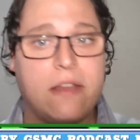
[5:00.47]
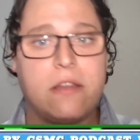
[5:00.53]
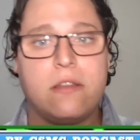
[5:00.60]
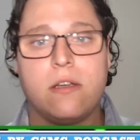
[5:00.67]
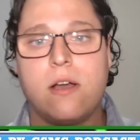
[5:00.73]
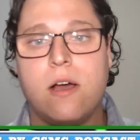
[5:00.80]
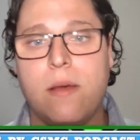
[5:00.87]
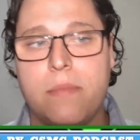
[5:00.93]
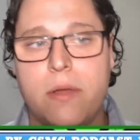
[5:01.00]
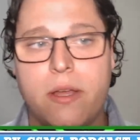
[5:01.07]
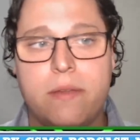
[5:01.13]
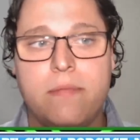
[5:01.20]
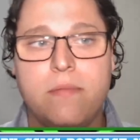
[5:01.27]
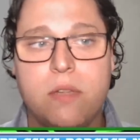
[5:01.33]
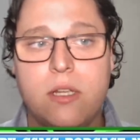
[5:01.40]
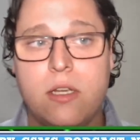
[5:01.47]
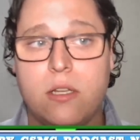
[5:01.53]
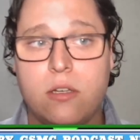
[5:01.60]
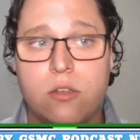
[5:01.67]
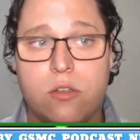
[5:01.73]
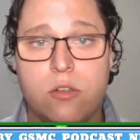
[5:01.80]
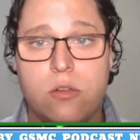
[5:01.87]
the Combine. He
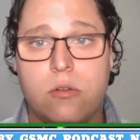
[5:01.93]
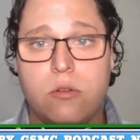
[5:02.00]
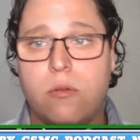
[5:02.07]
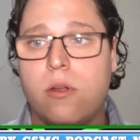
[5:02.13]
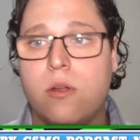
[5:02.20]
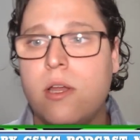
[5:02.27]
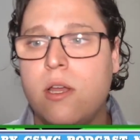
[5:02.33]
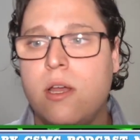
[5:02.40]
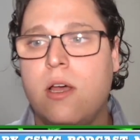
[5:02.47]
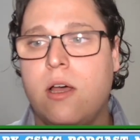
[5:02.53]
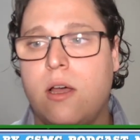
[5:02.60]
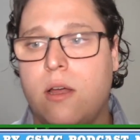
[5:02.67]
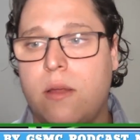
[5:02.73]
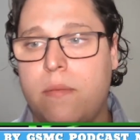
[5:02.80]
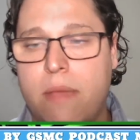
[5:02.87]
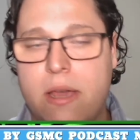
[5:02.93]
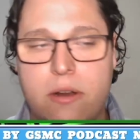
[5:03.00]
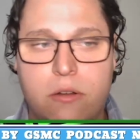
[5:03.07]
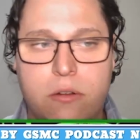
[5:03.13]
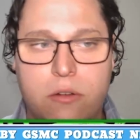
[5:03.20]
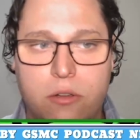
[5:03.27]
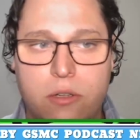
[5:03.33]
didn't do uh,
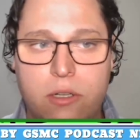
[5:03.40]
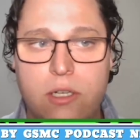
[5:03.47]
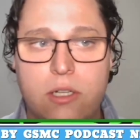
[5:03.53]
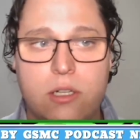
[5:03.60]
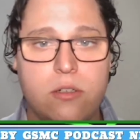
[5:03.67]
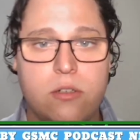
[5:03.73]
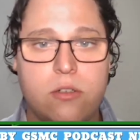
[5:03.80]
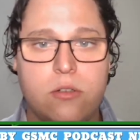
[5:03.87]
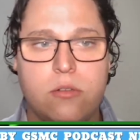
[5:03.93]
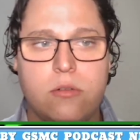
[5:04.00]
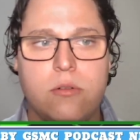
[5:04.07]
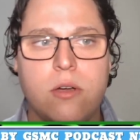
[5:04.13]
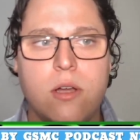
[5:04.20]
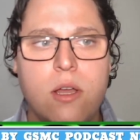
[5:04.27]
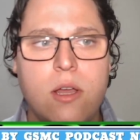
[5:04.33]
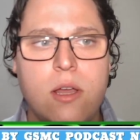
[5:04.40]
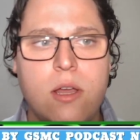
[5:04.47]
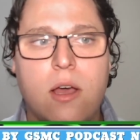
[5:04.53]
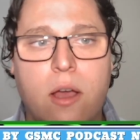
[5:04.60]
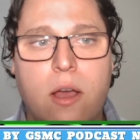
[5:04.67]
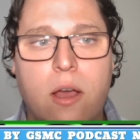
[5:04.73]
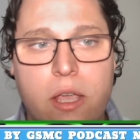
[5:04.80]
medical. He didn't do
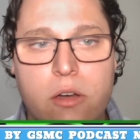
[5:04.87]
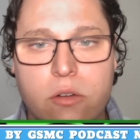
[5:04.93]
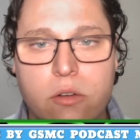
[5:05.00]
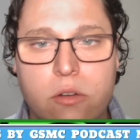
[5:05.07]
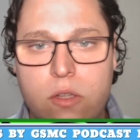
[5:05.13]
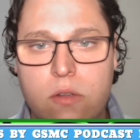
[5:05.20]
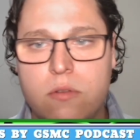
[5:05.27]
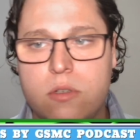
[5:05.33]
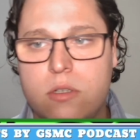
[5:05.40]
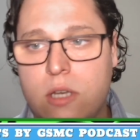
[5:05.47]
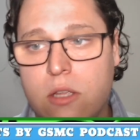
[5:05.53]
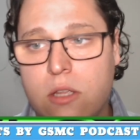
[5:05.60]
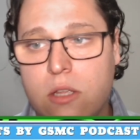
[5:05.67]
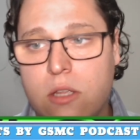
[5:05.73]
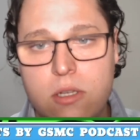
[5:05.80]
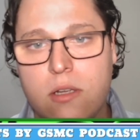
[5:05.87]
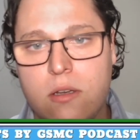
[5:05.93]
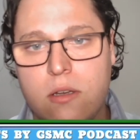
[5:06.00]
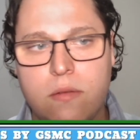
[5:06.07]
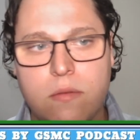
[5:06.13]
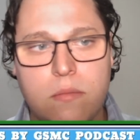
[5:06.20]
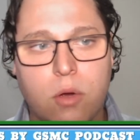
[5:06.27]
uh, interviews. Neither
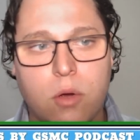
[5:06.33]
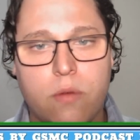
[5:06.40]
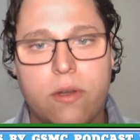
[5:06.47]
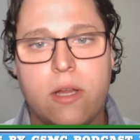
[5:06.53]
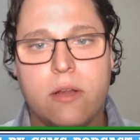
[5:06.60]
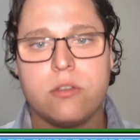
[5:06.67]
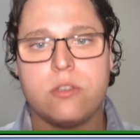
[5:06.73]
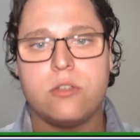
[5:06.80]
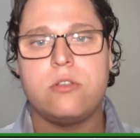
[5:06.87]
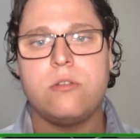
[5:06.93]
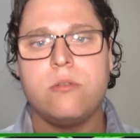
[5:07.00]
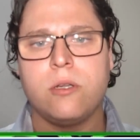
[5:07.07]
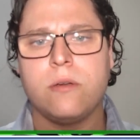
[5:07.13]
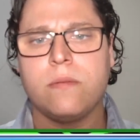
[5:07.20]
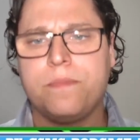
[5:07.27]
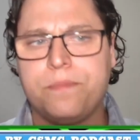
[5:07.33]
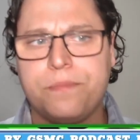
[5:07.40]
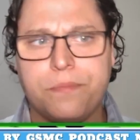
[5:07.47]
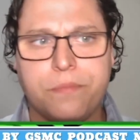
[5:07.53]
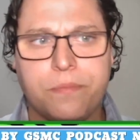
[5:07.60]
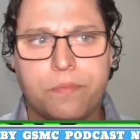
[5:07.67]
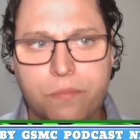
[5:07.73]
did Marvin Harrison Junior
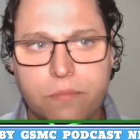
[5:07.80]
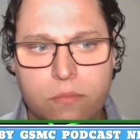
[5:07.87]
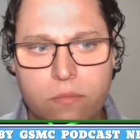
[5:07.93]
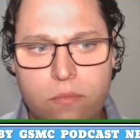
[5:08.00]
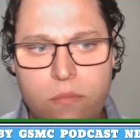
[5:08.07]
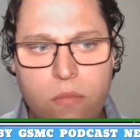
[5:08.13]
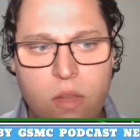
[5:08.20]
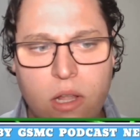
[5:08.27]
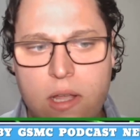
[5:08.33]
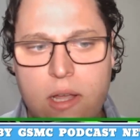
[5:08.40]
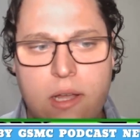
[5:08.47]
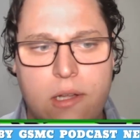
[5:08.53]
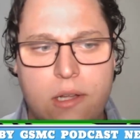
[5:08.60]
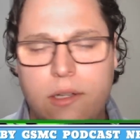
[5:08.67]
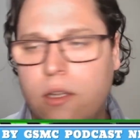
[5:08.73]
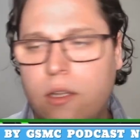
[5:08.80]
Uh,